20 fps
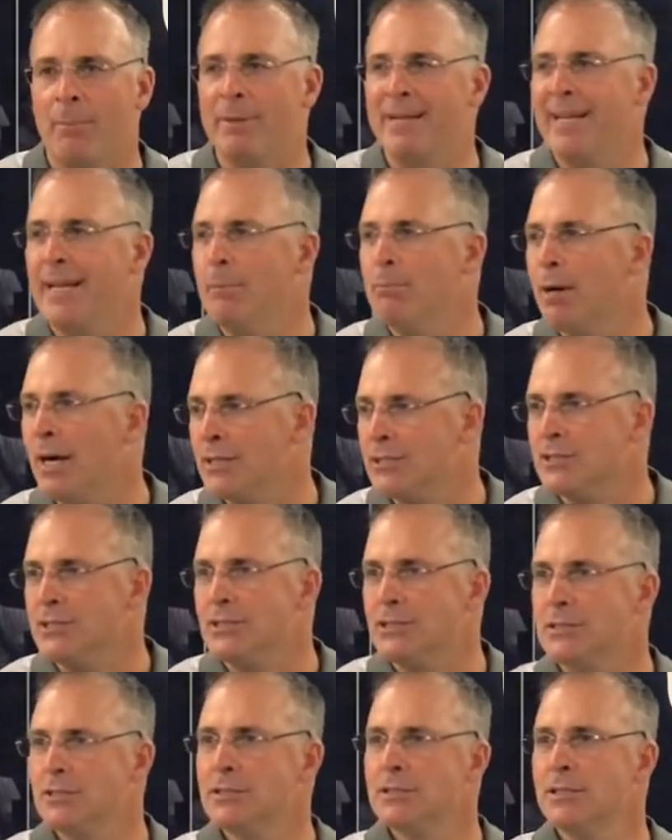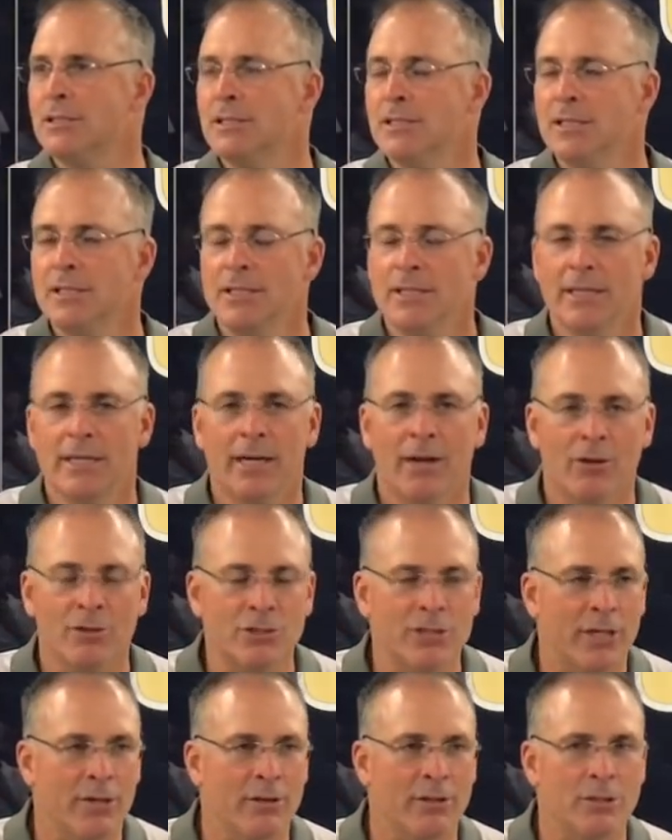of team buses and I'll
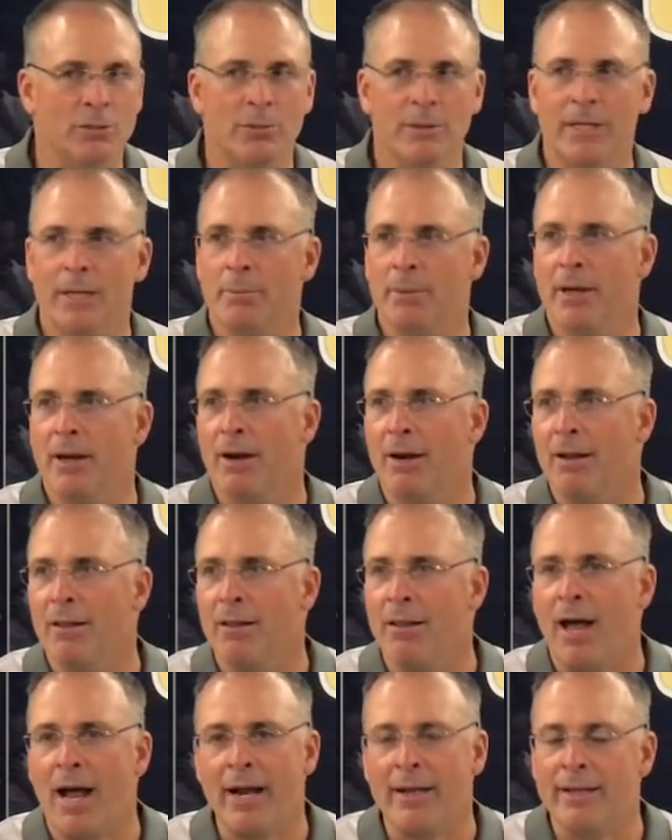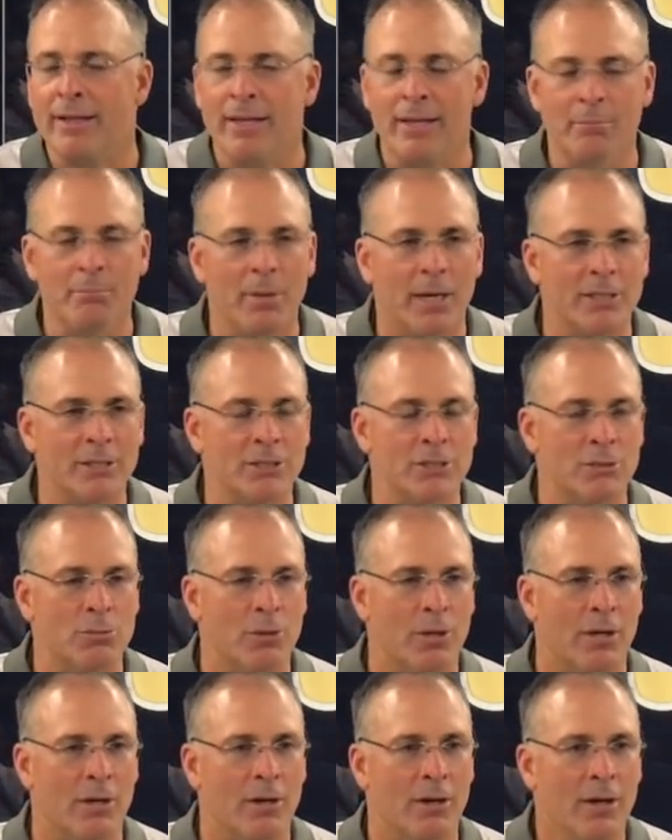share this with you, I've been on a lot of team buses
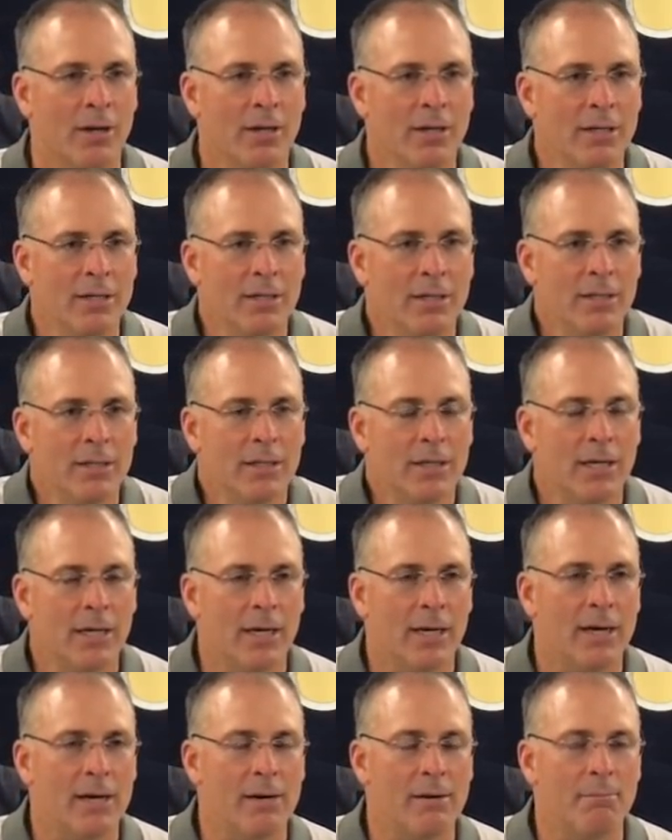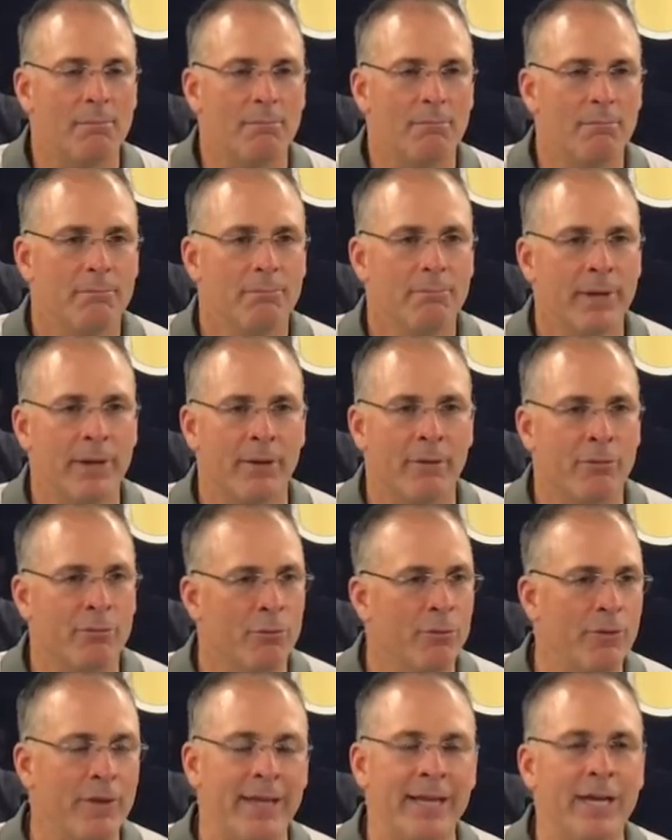where, um, you know,
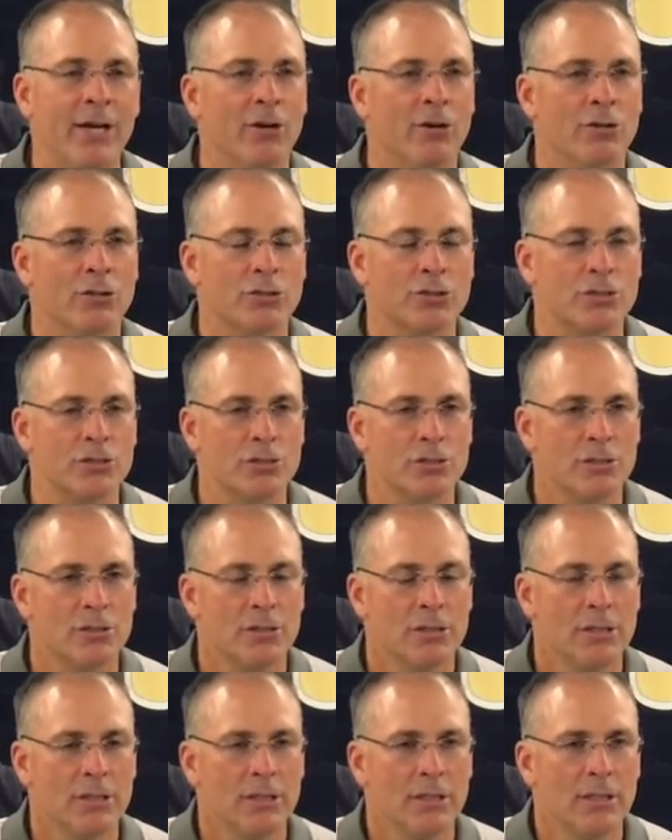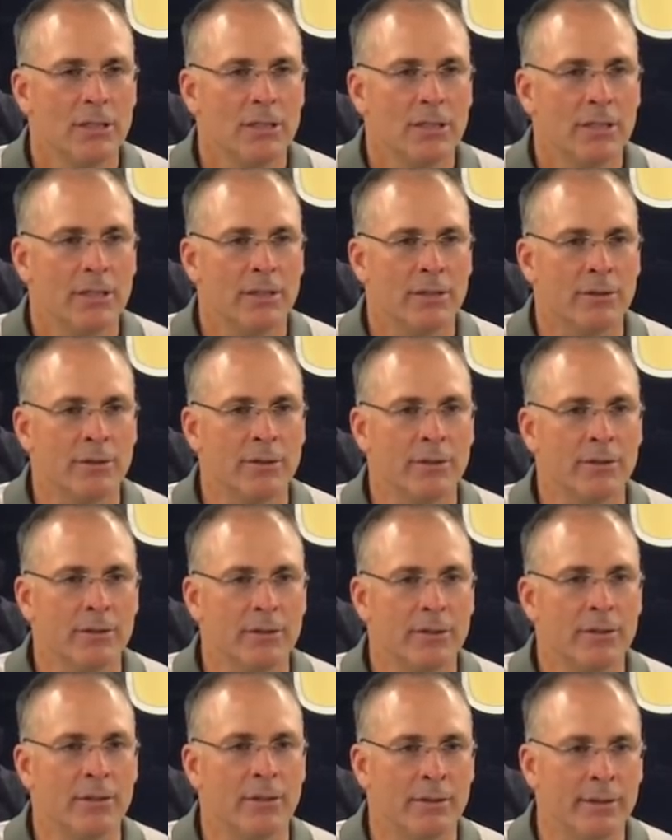through the years, you, you,
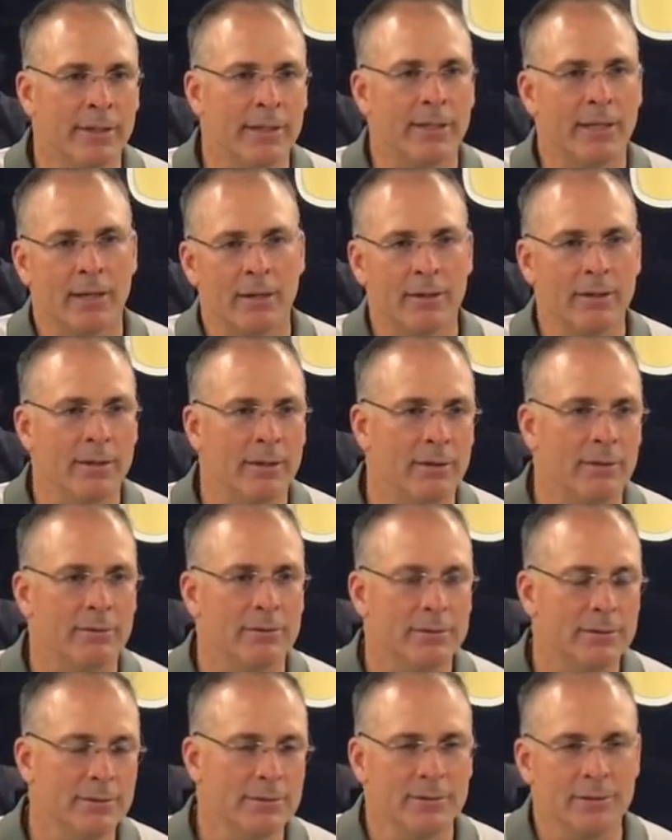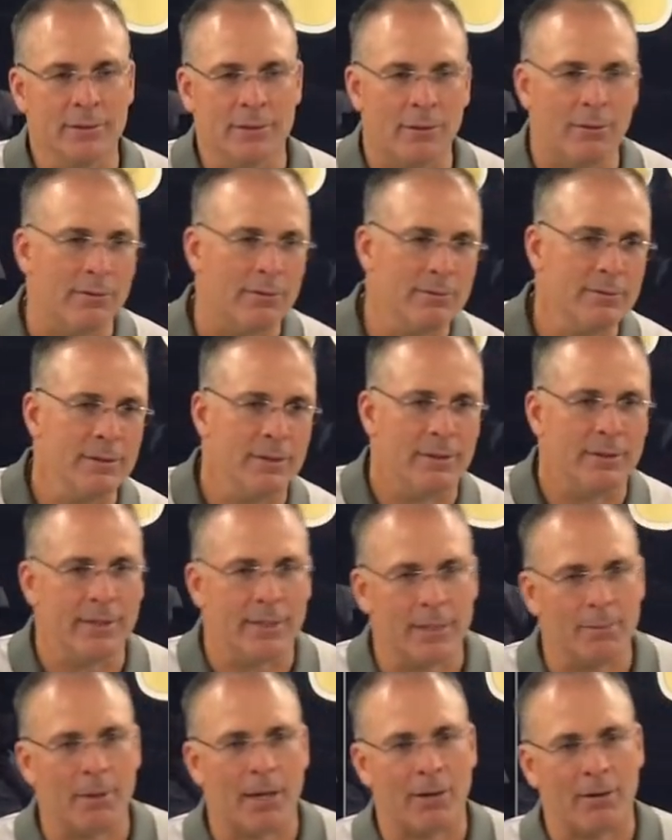you know, you get, you know, you're going, you know, you
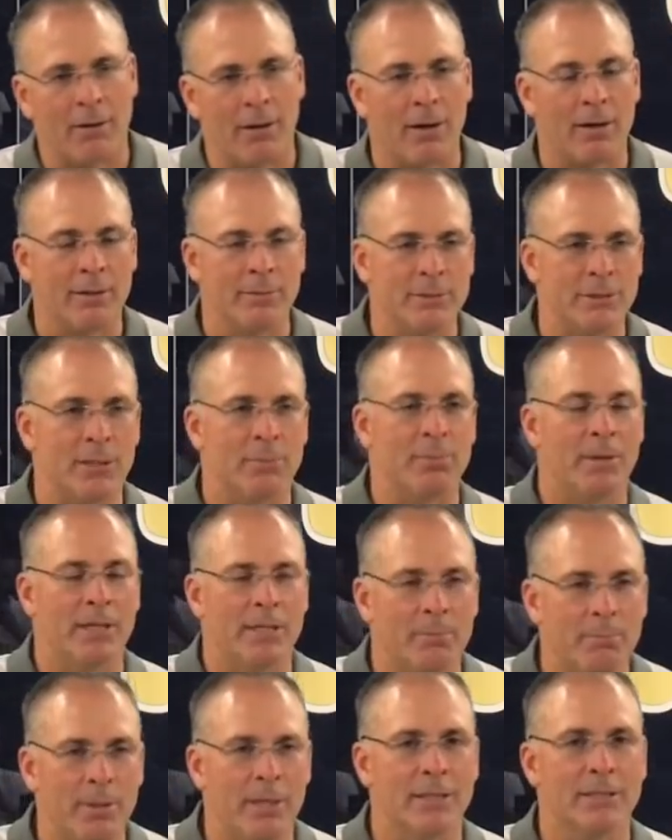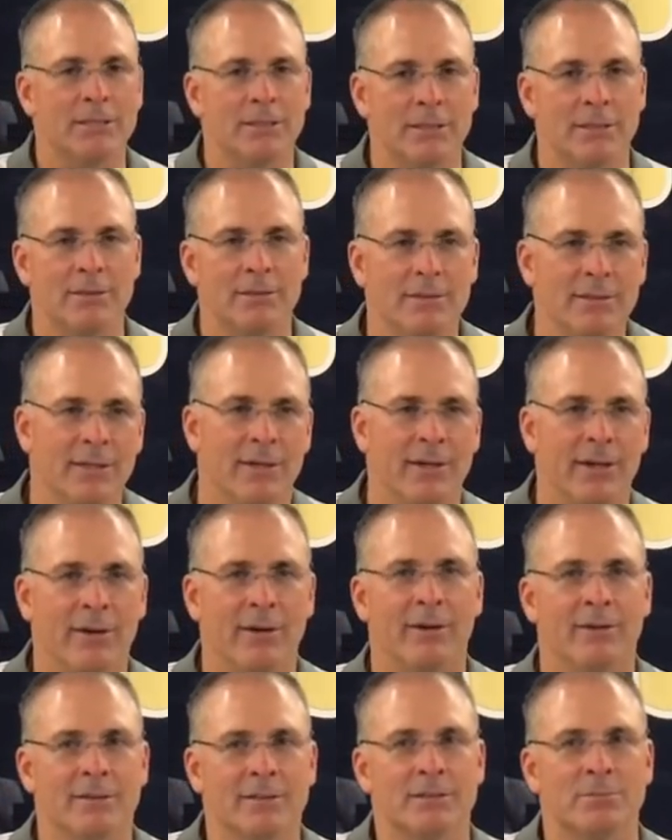come out of the locker room, jump on the bus, and, you know, you're
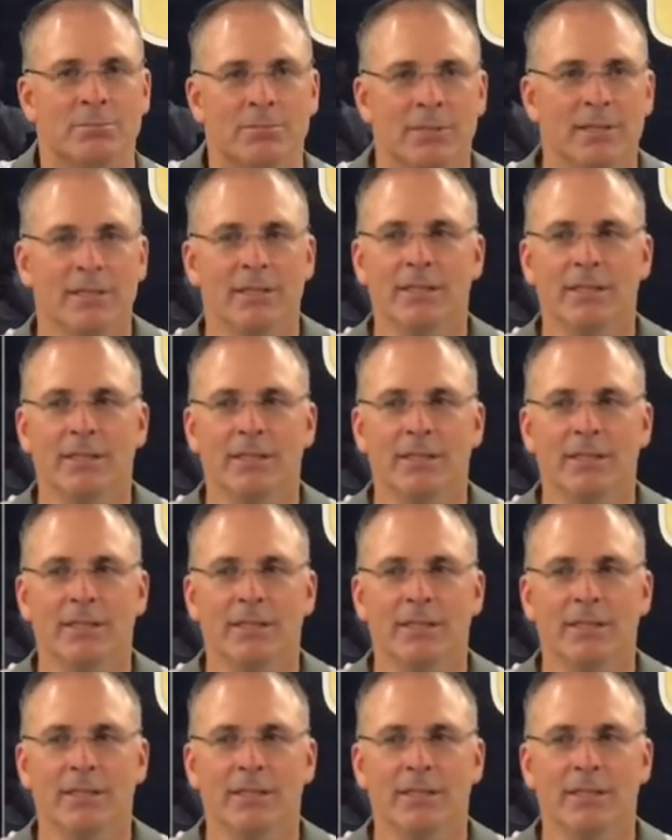hearing some